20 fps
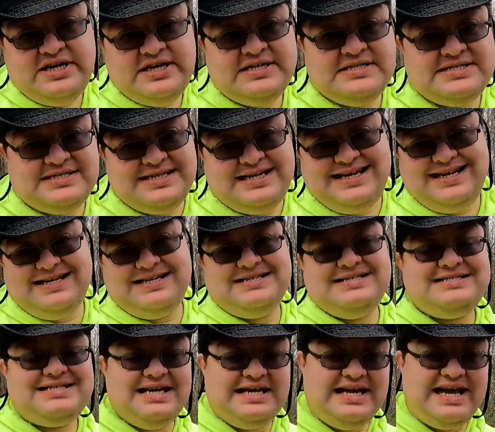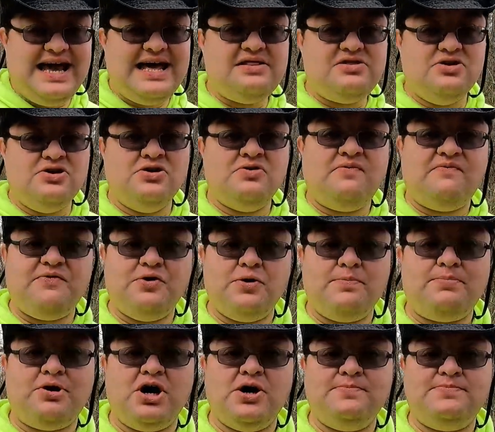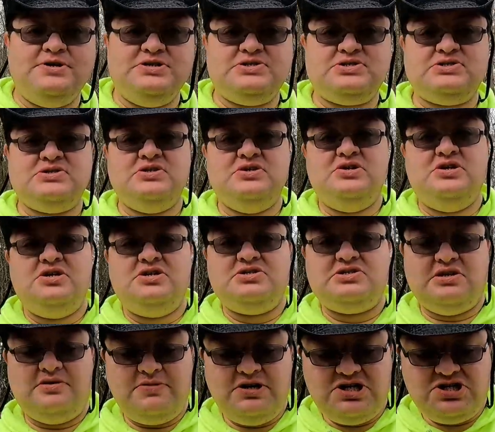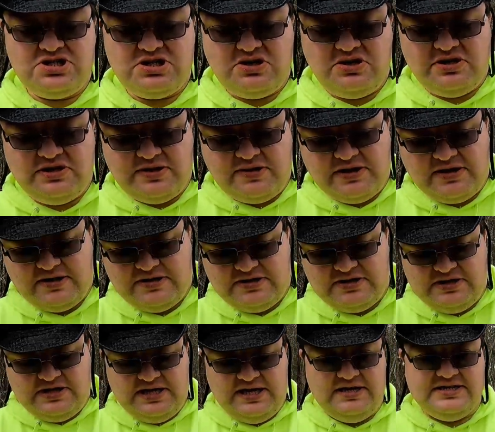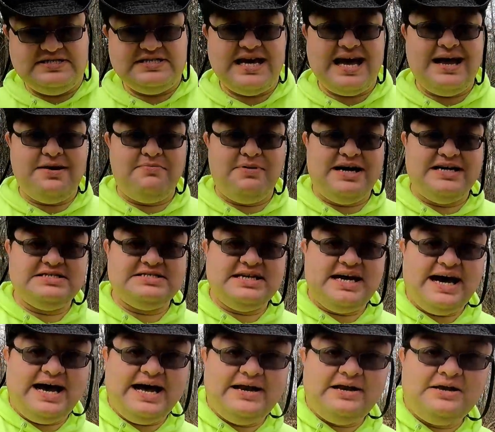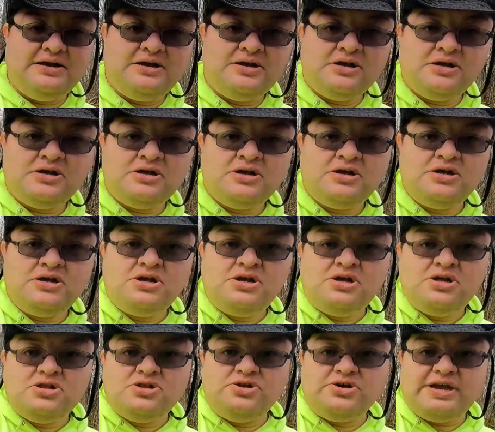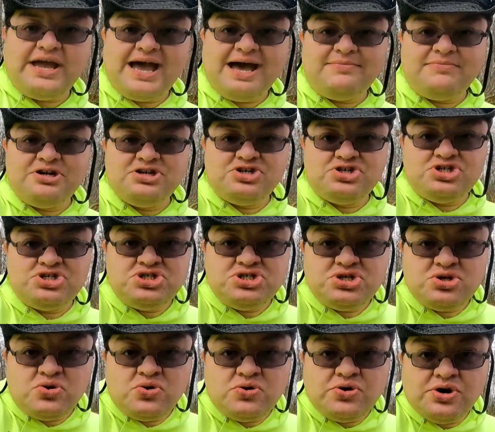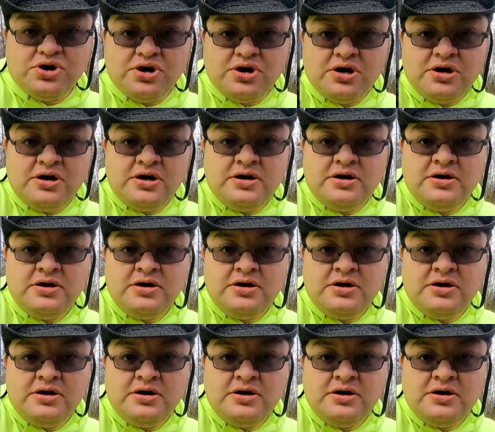these together for a purpose. So let me show you the side by side. Look how much shorter